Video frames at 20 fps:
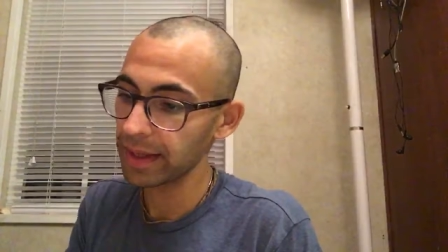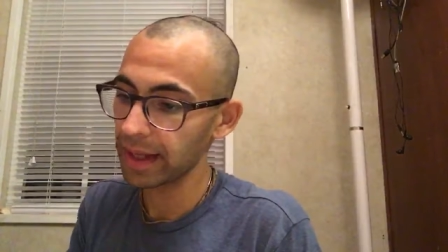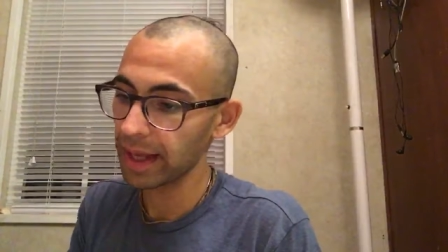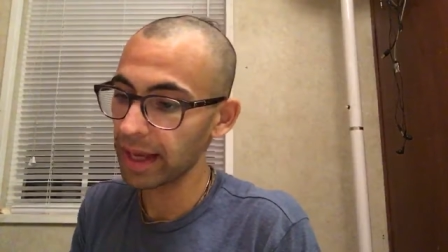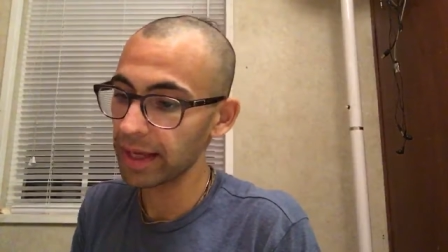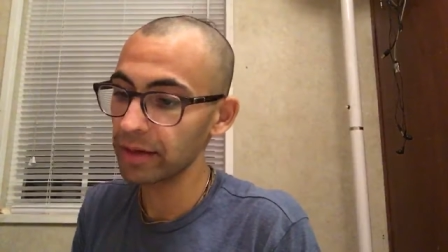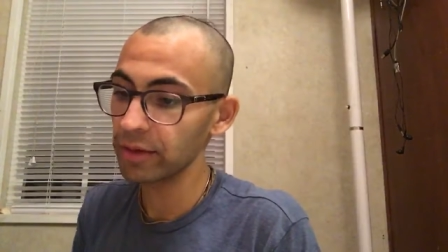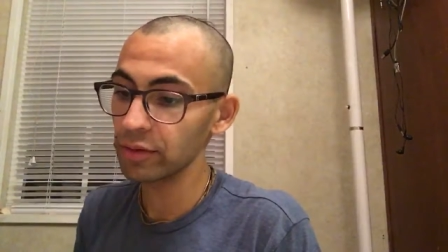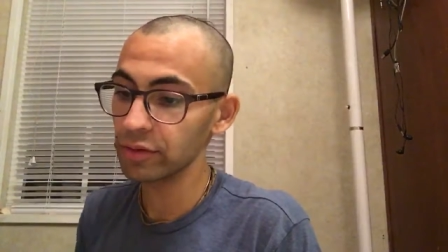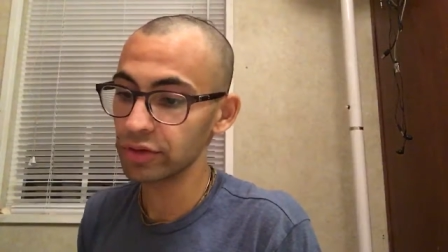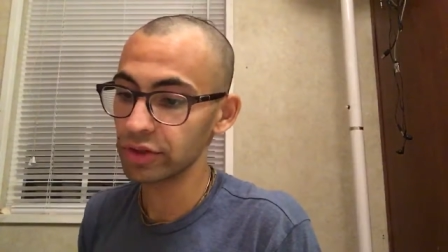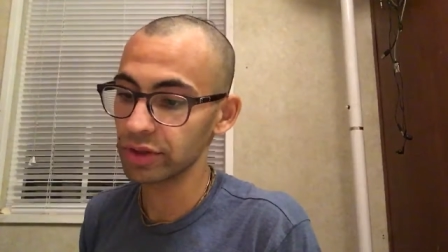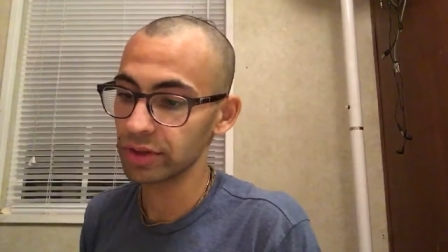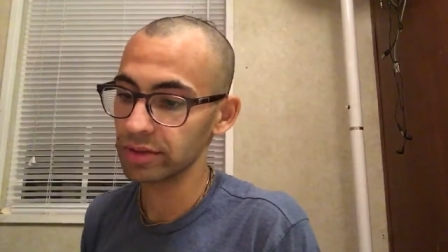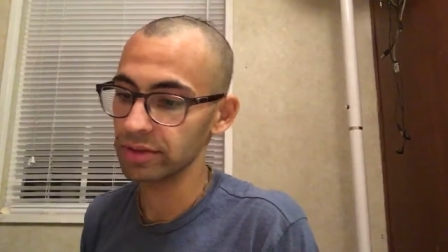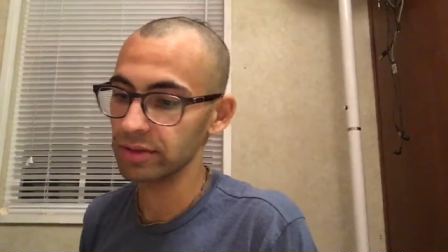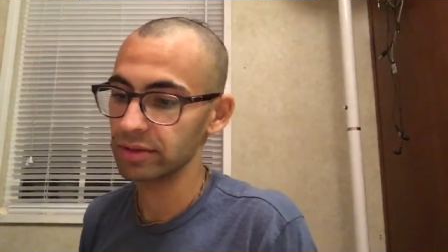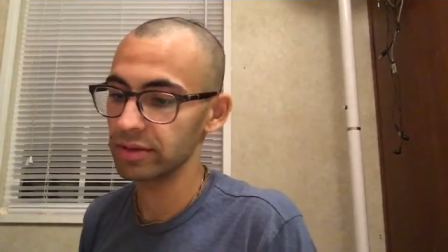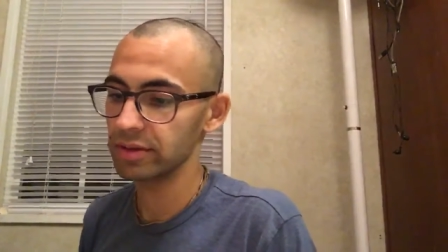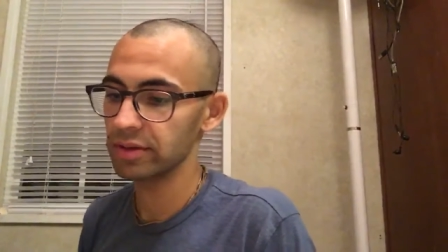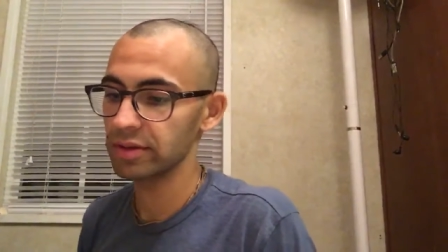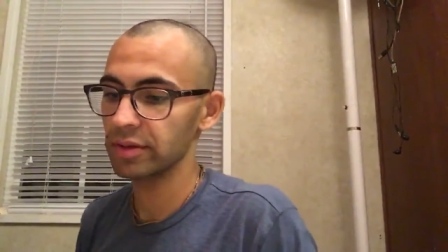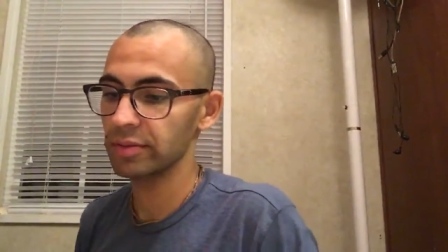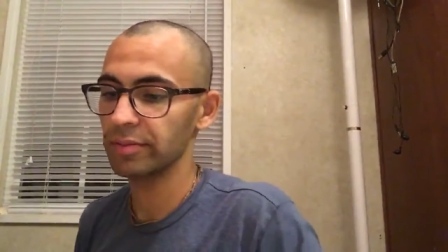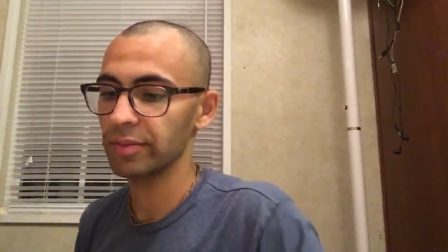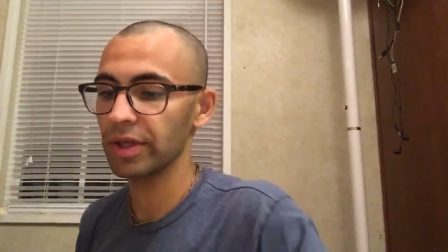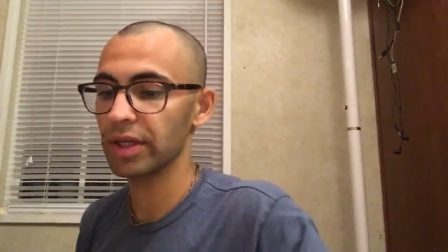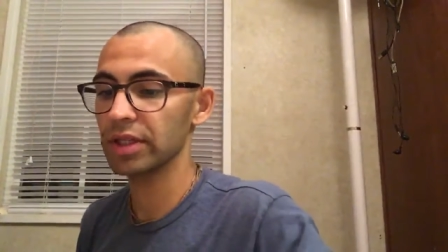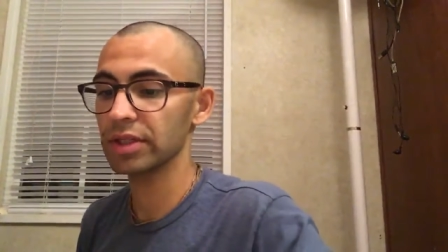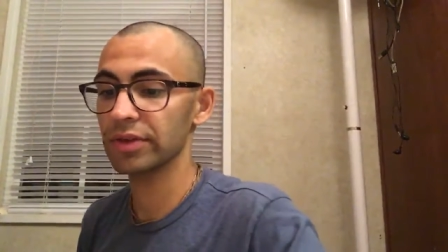and oceans.
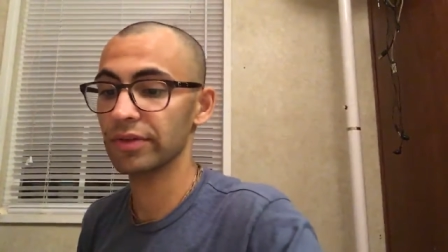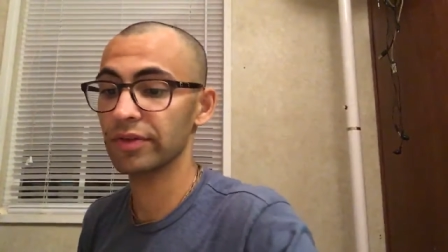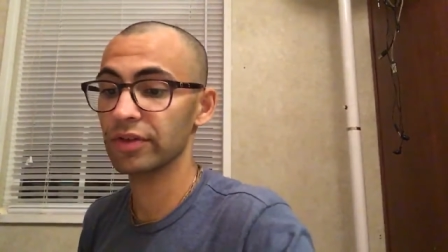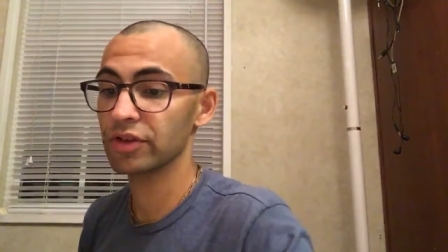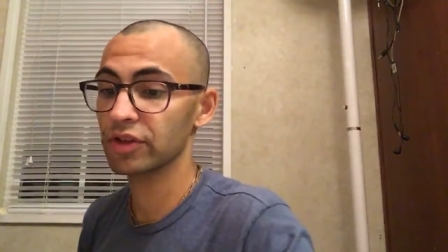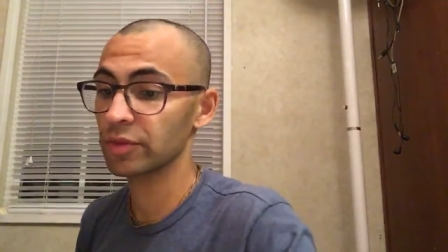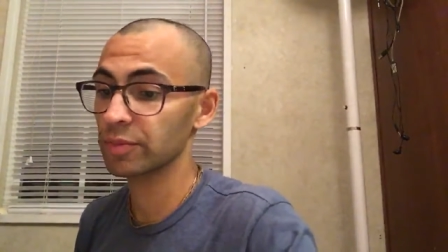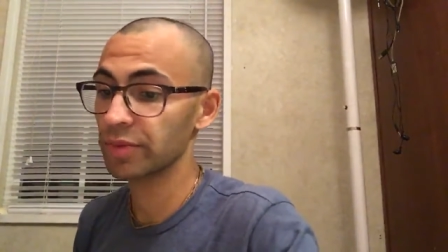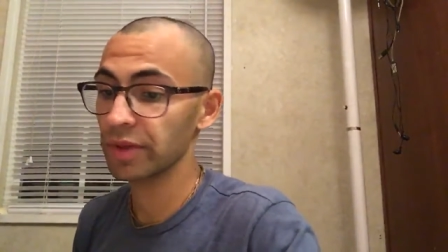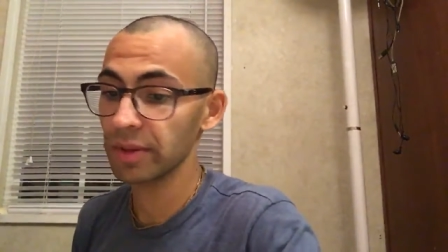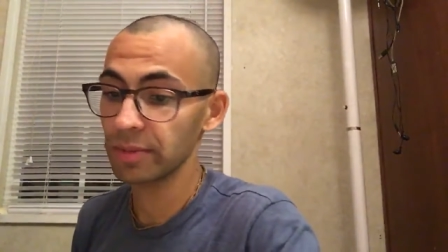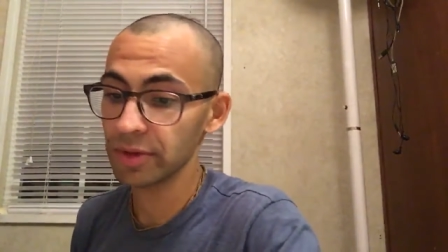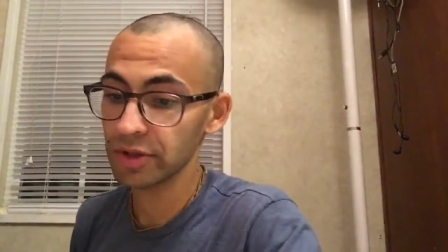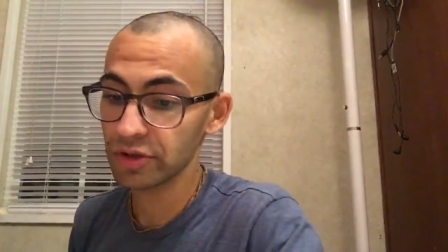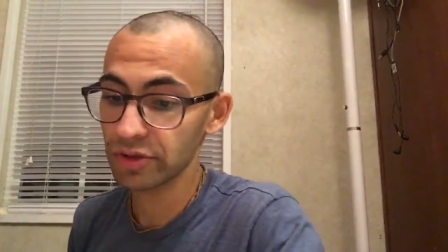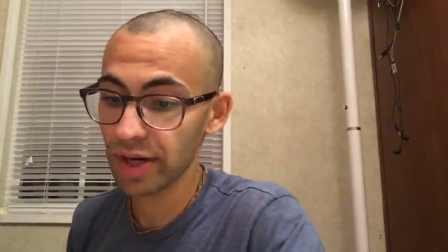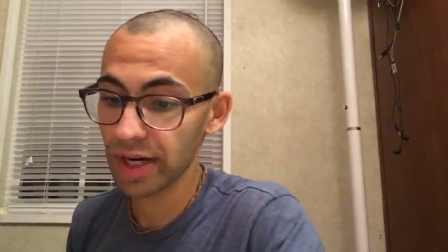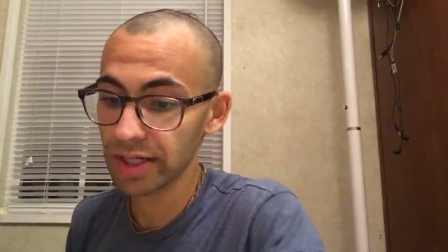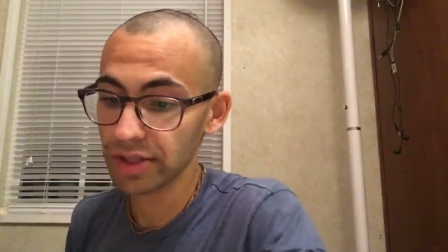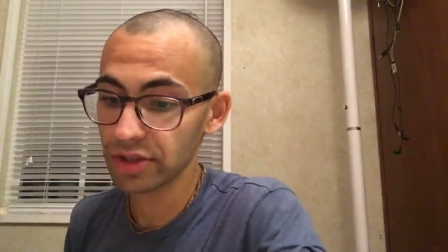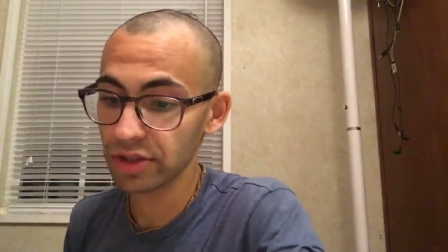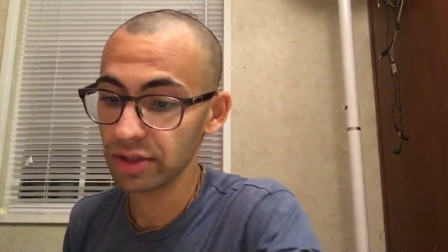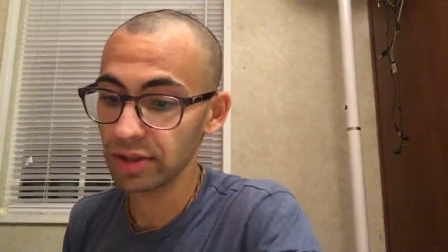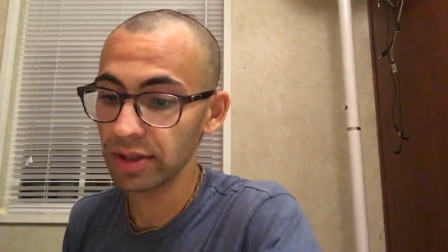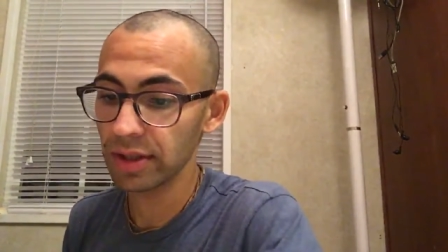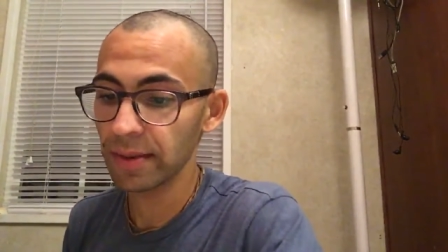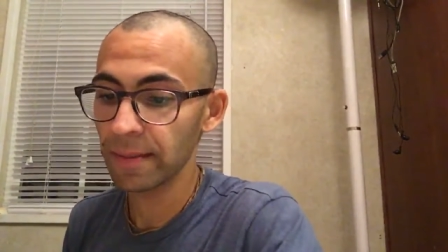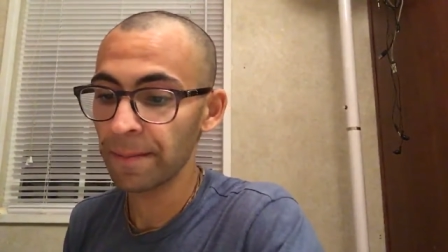Because of your supreme attraction,